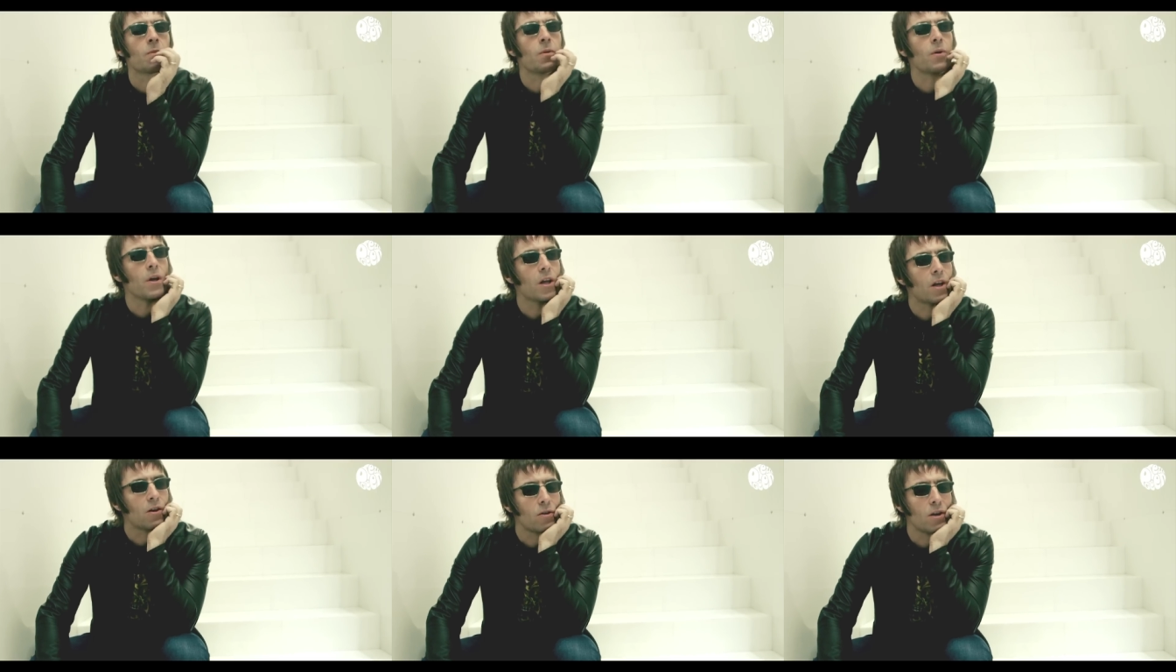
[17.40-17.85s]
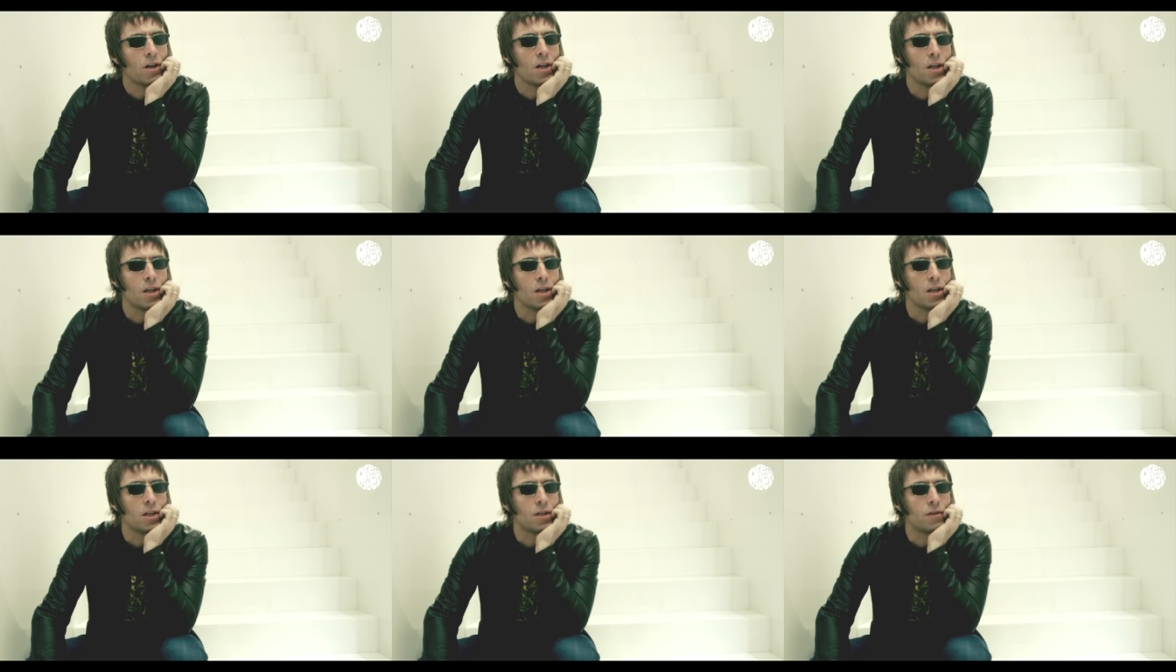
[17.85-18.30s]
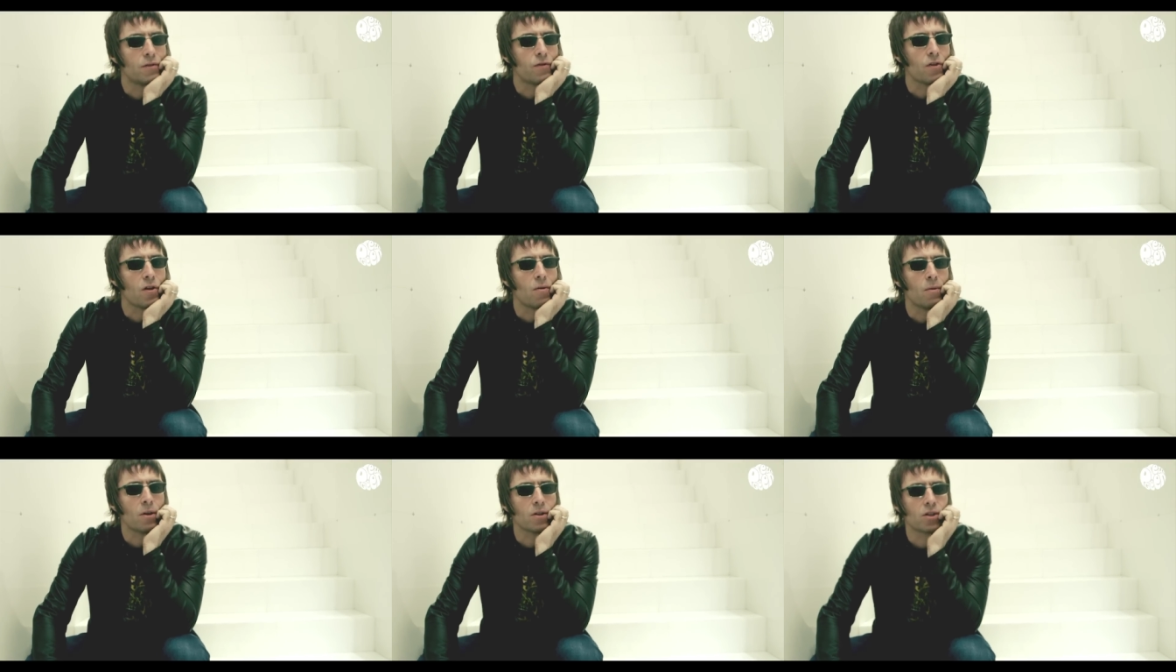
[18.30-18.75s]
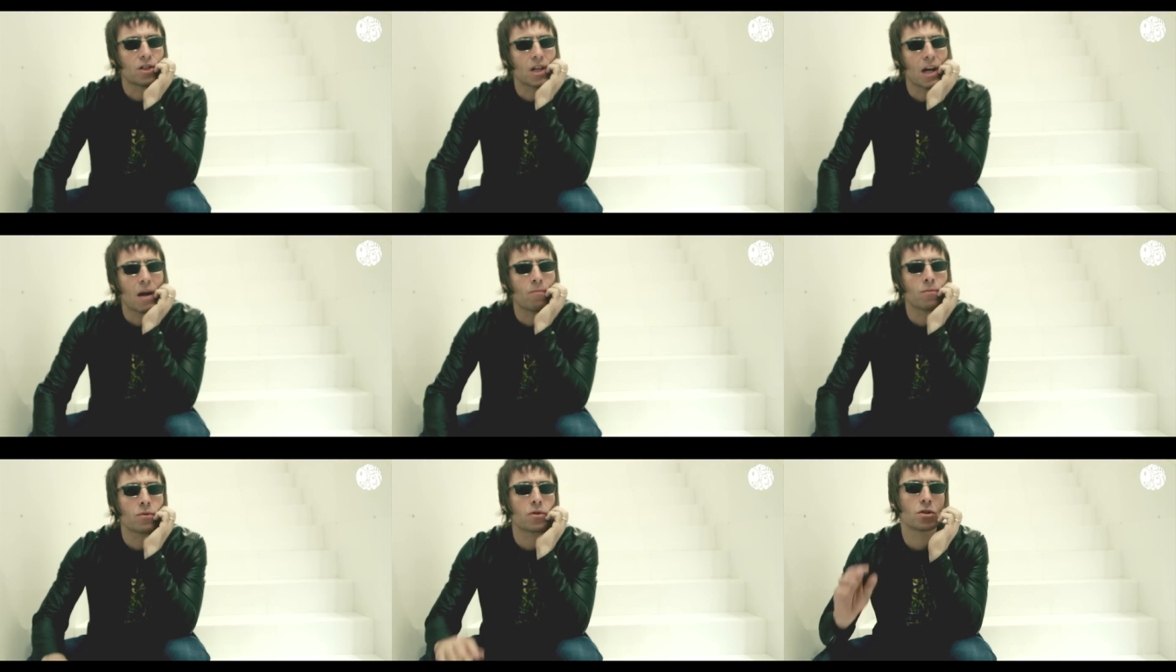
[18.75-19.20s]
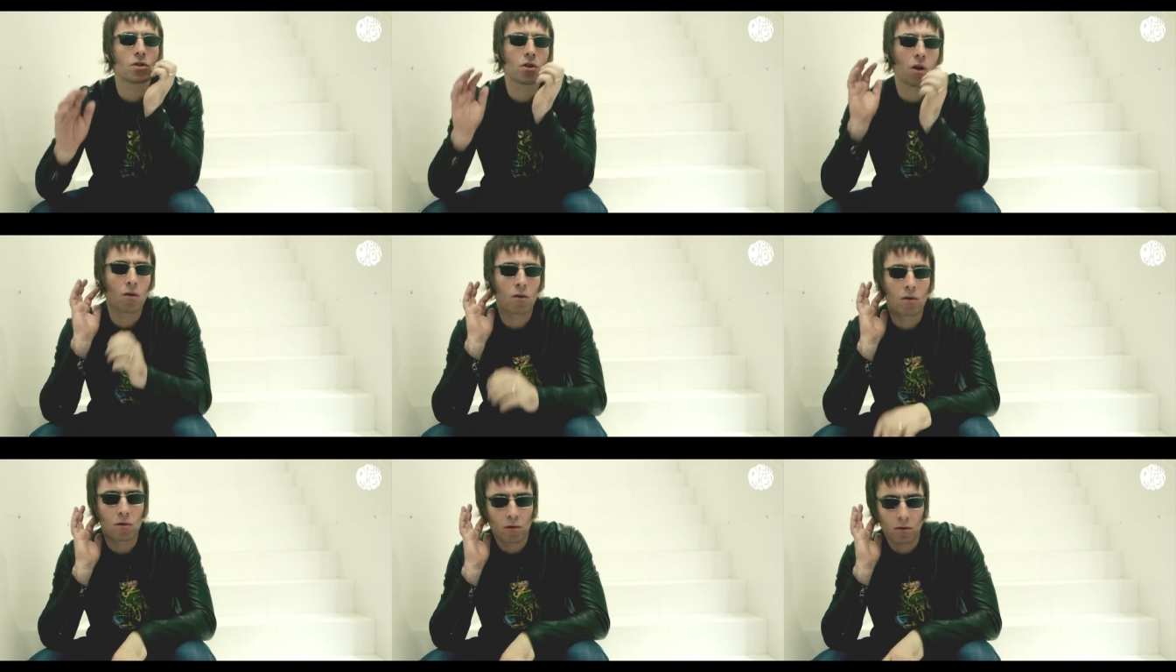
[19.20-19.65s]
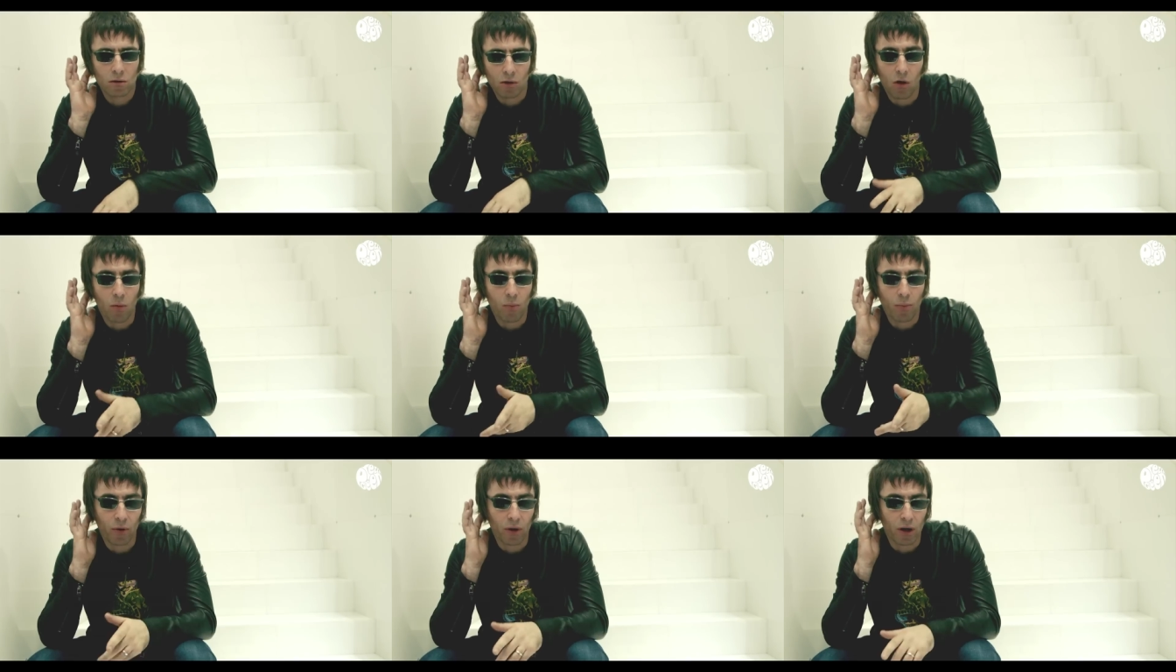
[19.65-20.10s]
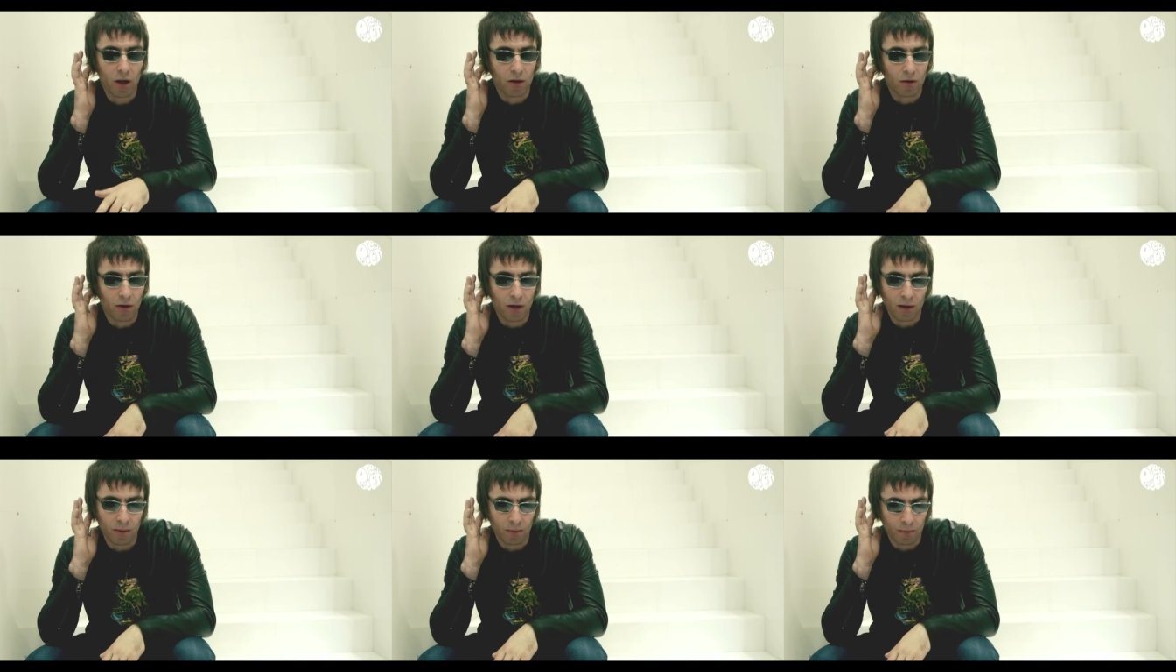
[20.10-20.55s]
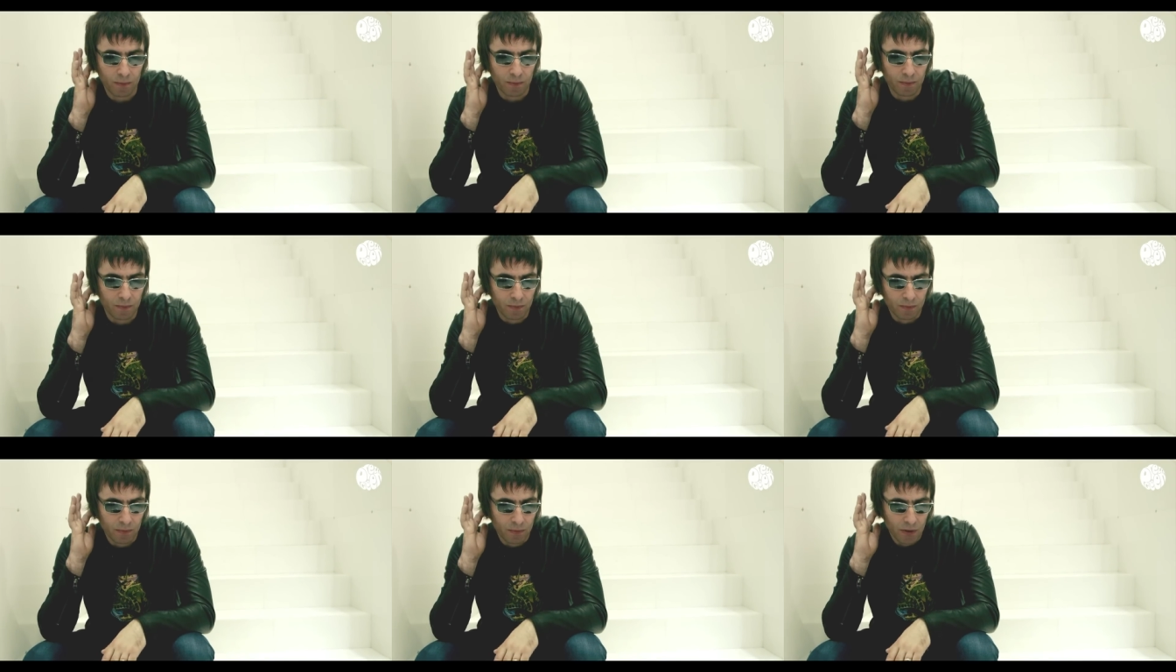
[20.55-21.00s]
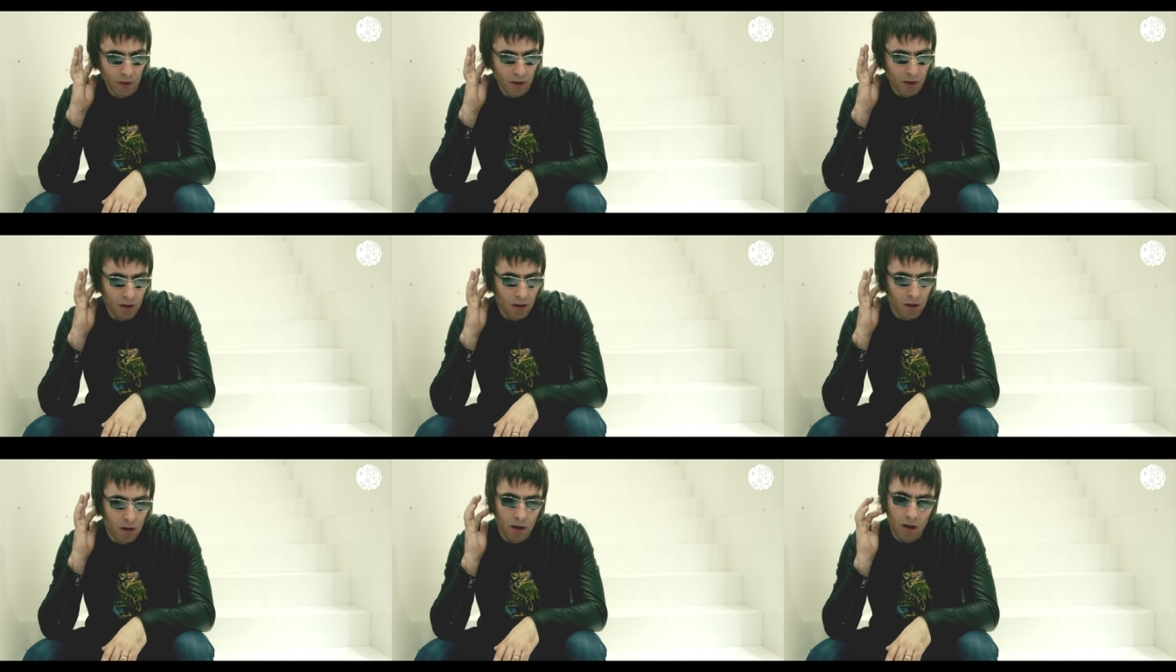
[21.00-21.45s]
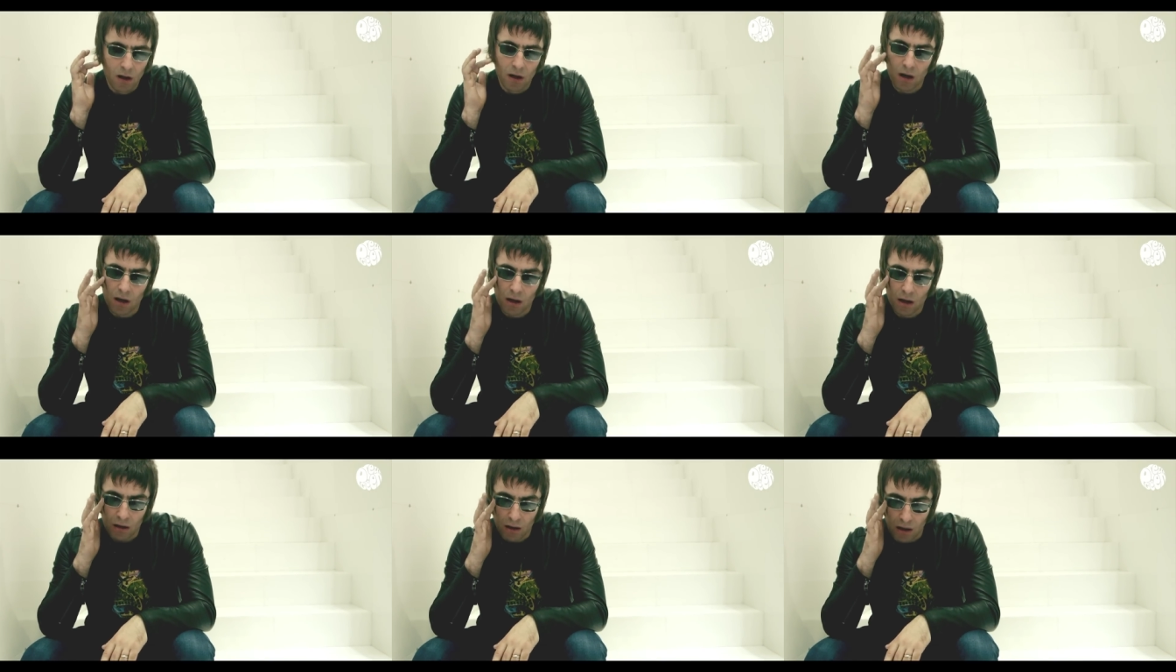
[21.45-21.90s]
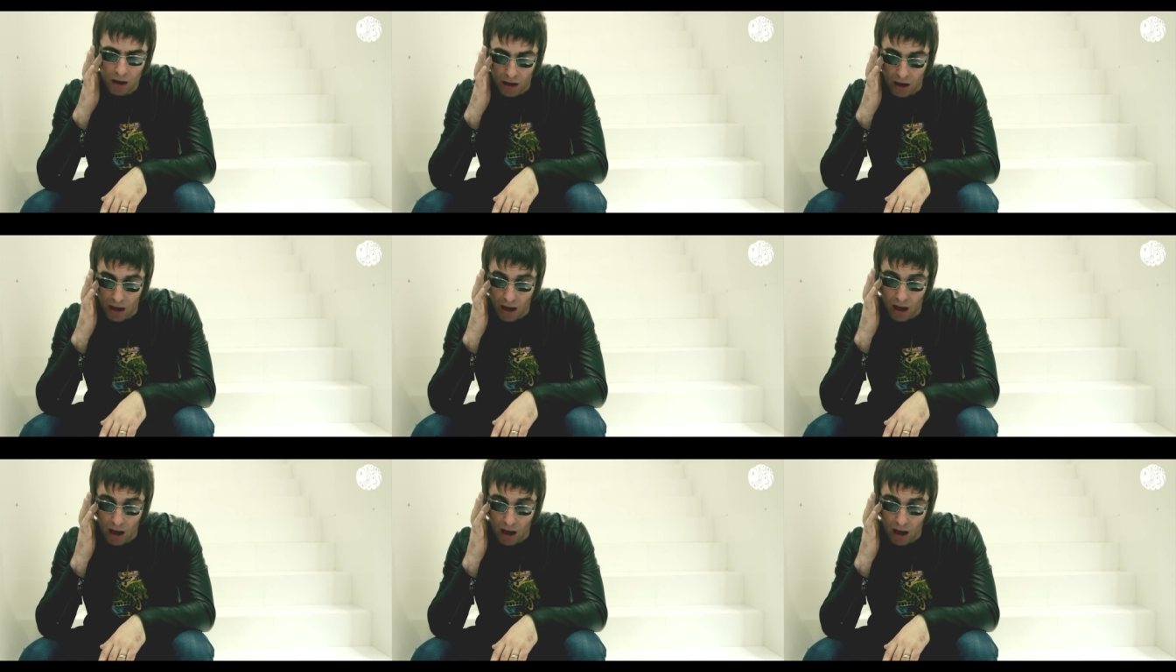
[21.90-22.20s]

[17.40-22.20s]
Pretty Green is from a jam song called Pretty Green, and I've